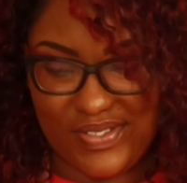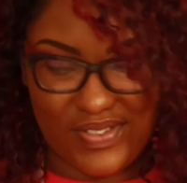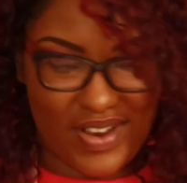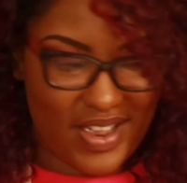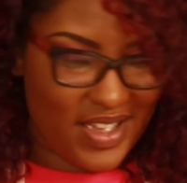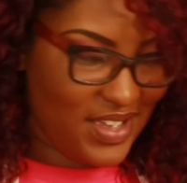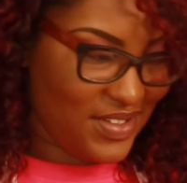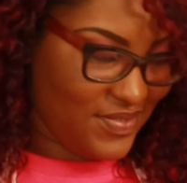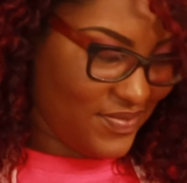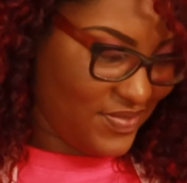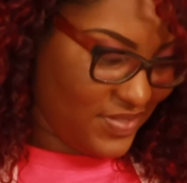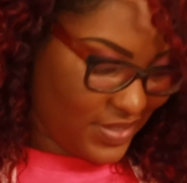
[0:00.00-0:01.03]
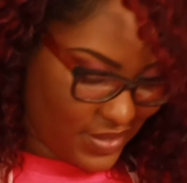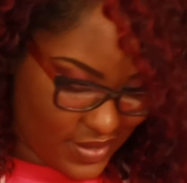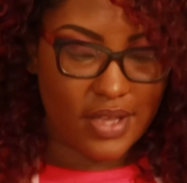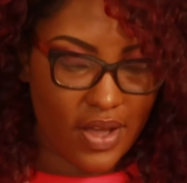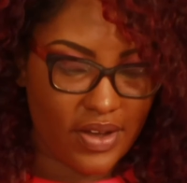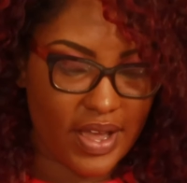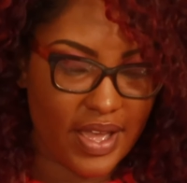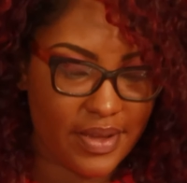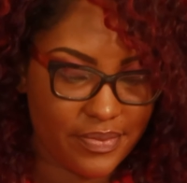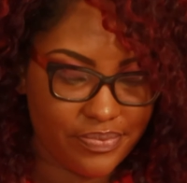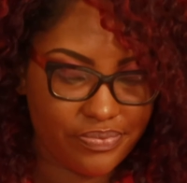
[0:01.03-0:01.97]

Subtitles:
right? Okay?